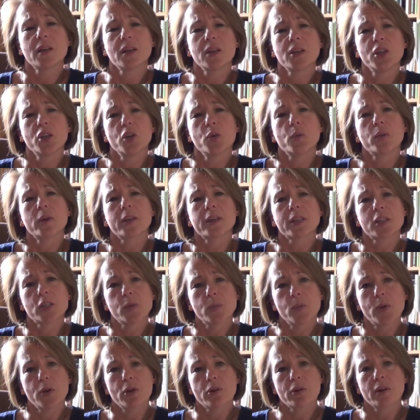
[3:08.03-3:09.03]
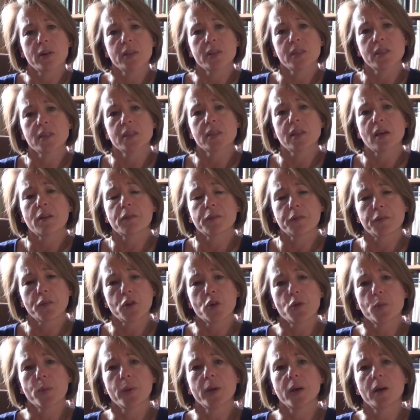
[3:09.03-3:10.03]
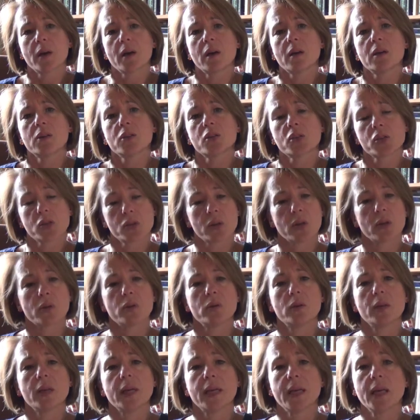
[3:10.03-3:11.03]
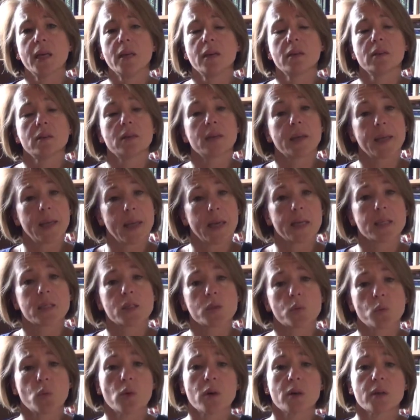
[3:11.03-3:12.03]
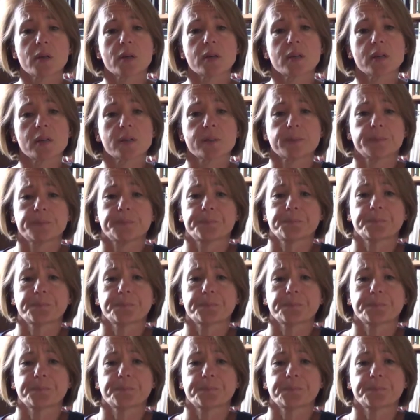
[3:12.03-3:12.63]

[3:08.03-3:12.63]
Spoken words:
you will experience is that phobia slowly gets worse.